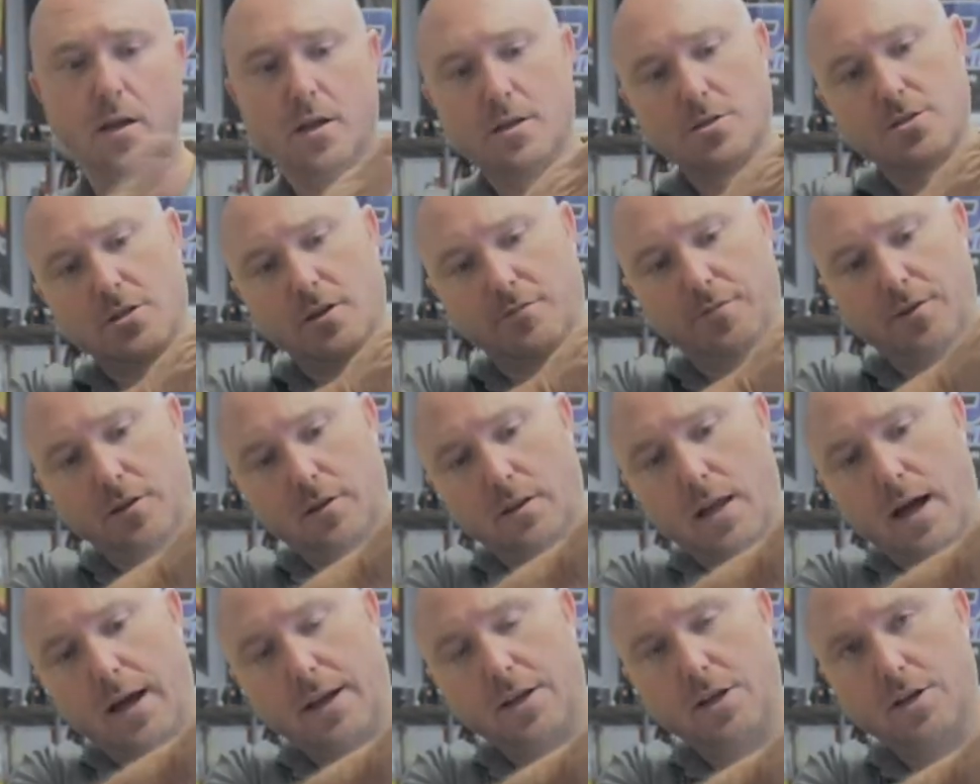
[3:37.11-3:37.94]
So if you
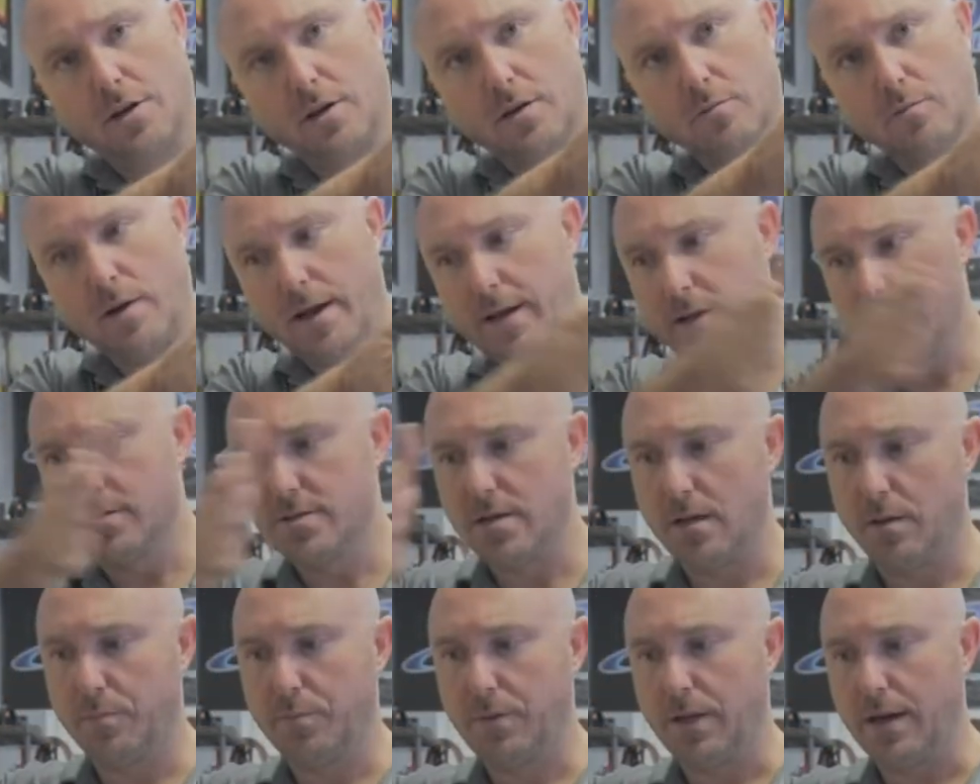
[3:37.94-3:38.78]
line your rails
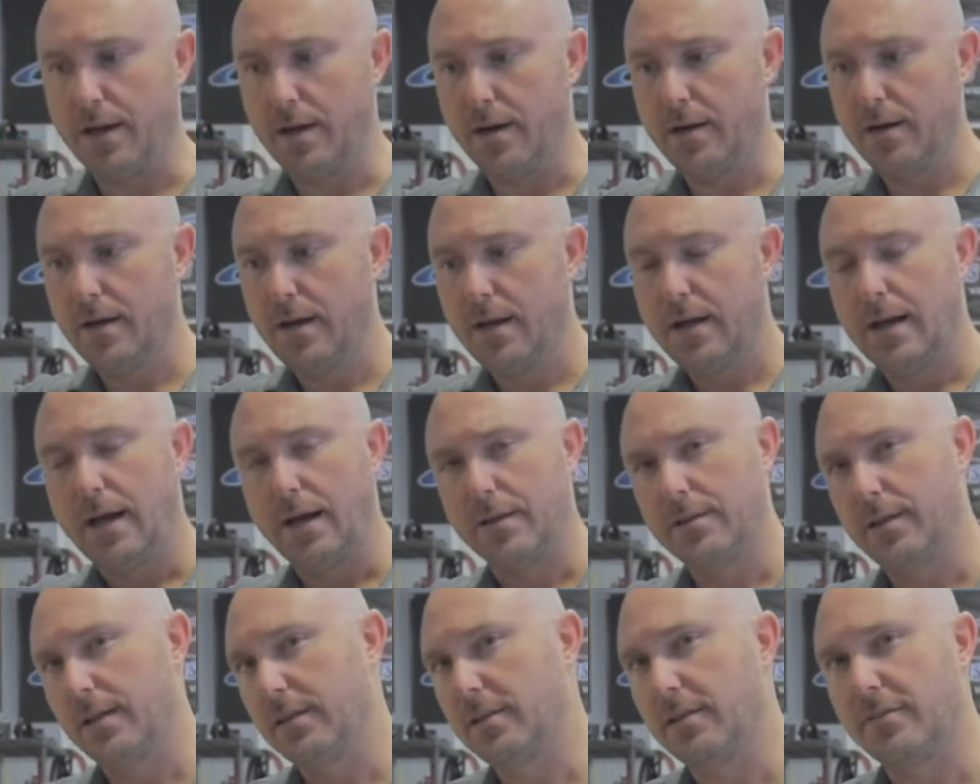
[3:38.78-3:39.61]
up there, I
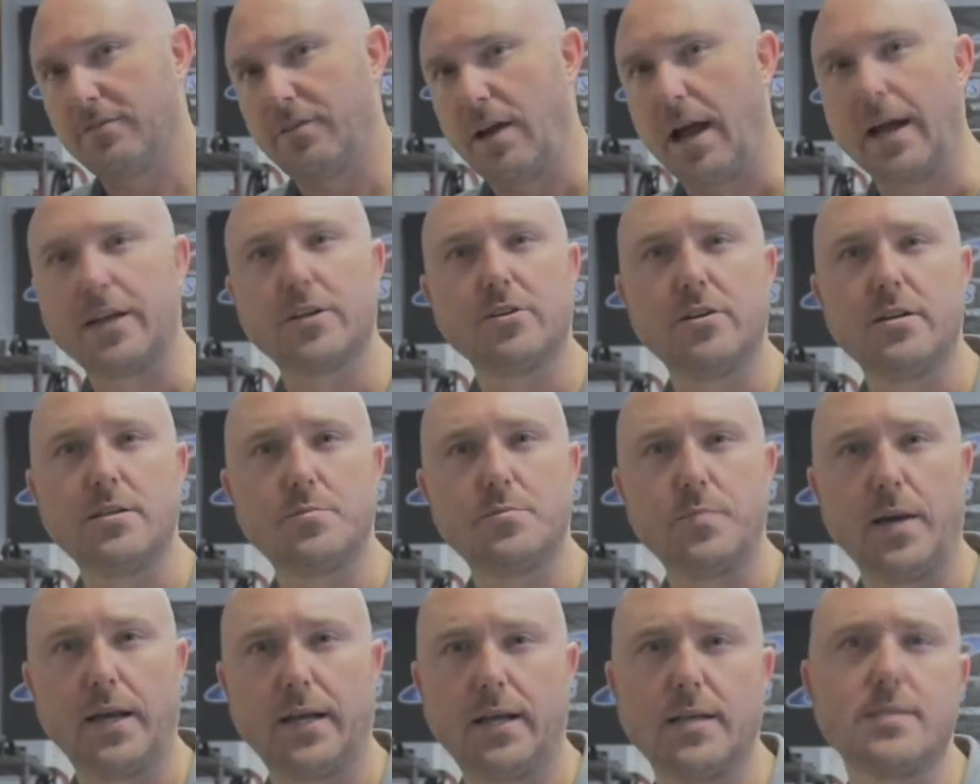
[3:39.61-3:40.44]
think the factory
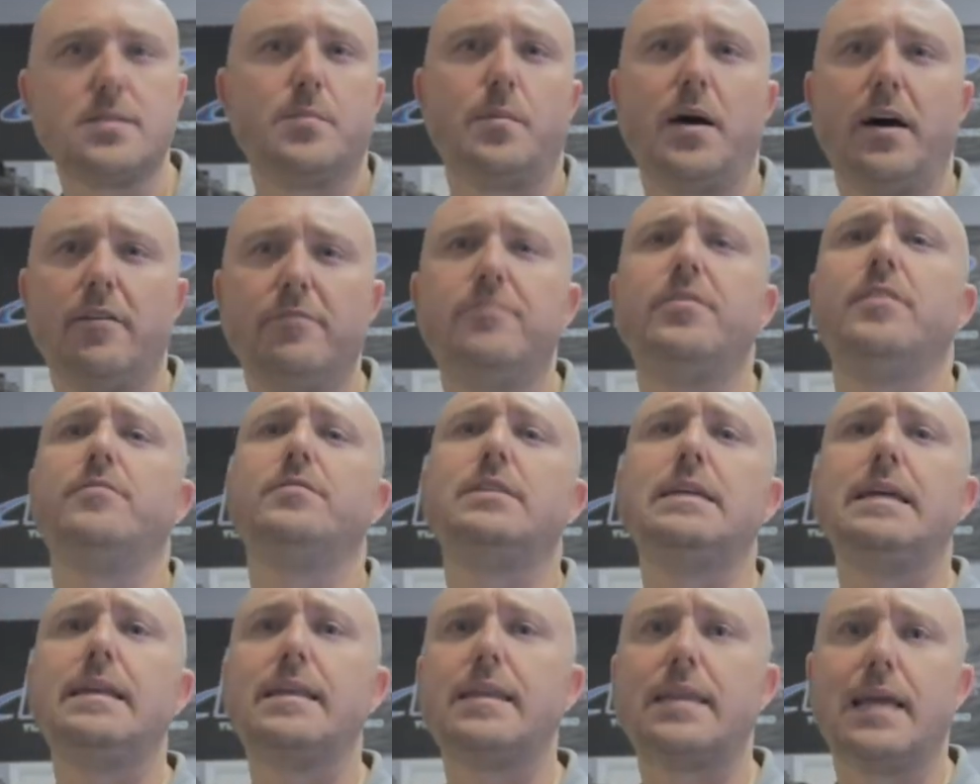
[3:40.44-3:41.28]
spec is about
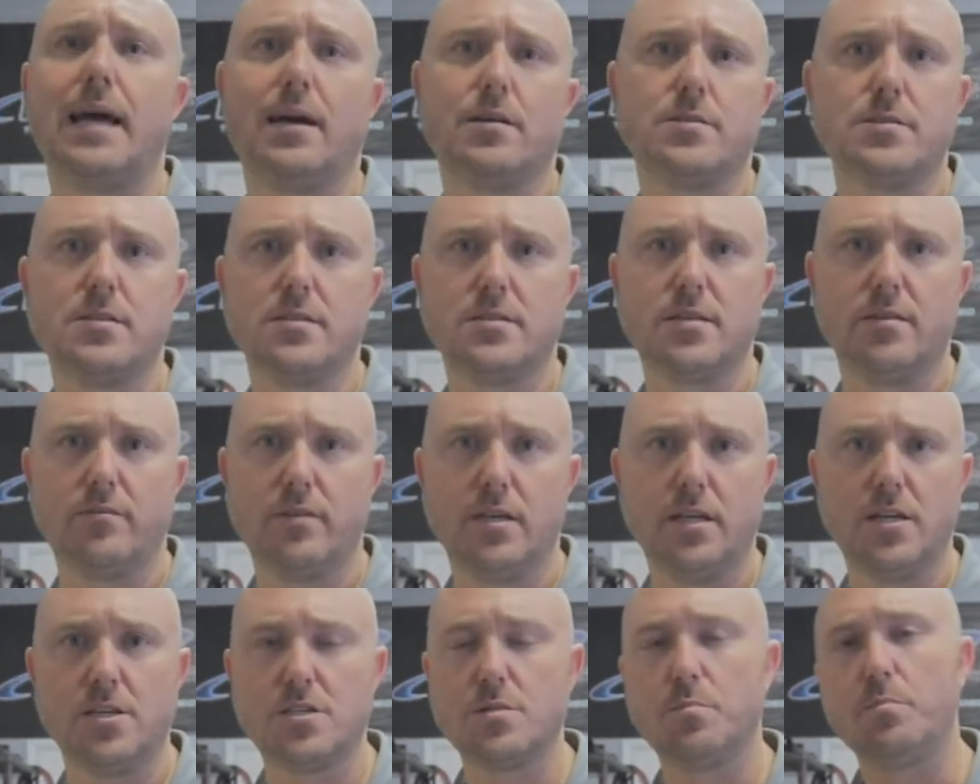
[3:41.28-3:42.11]
15 thousandths of an
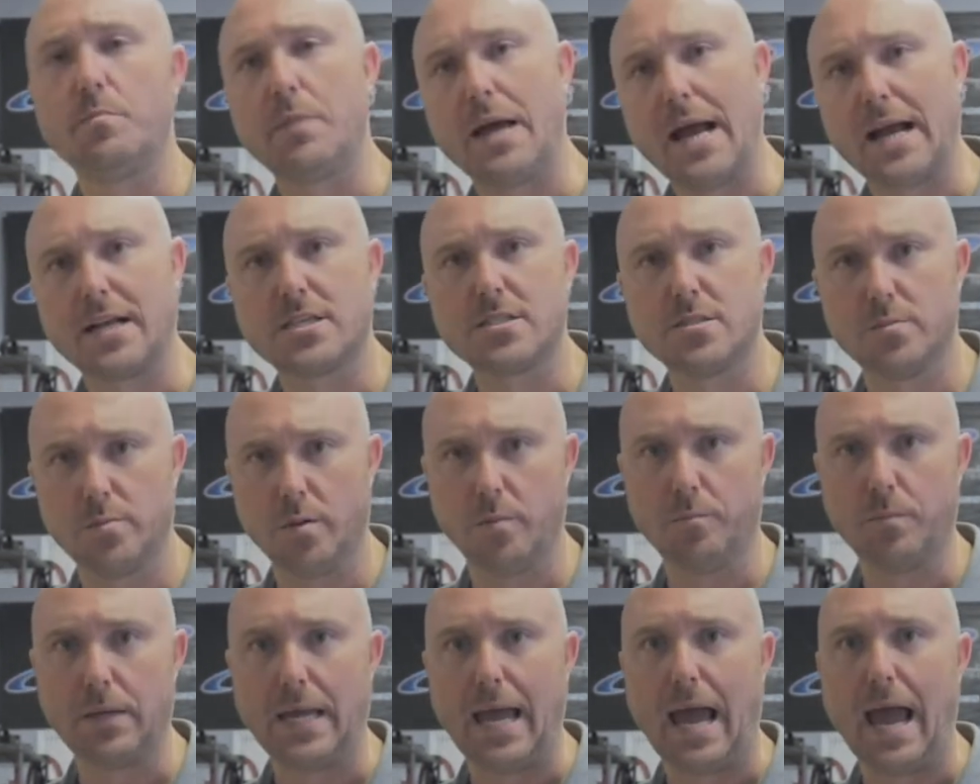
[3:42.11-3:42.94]
inch
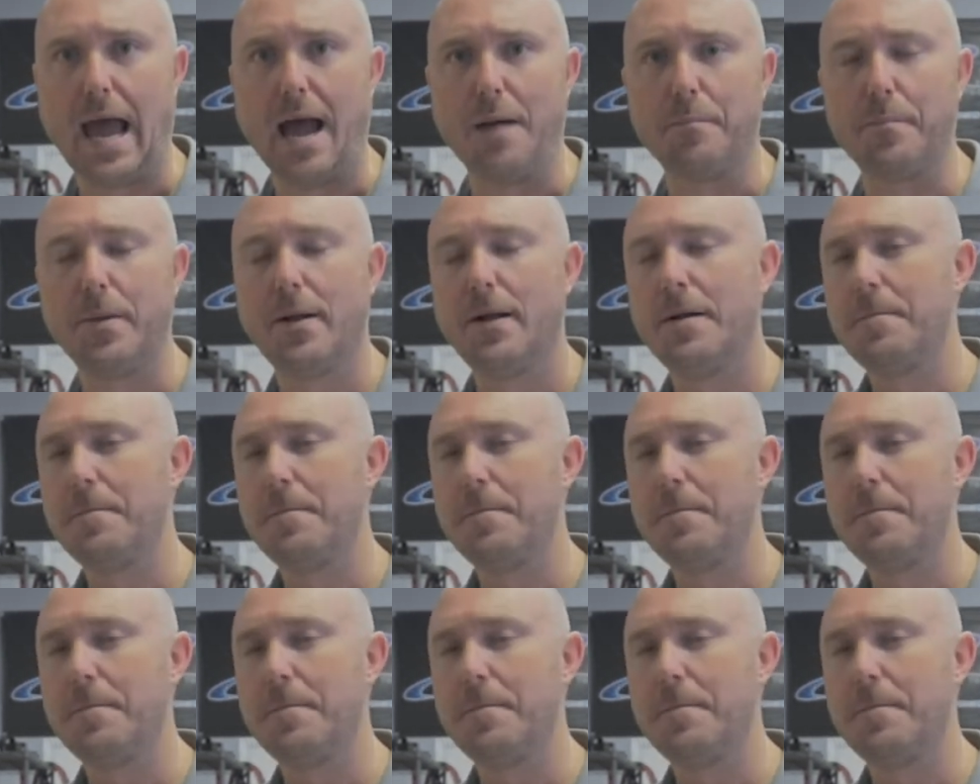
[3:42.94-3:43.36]
maximum gap.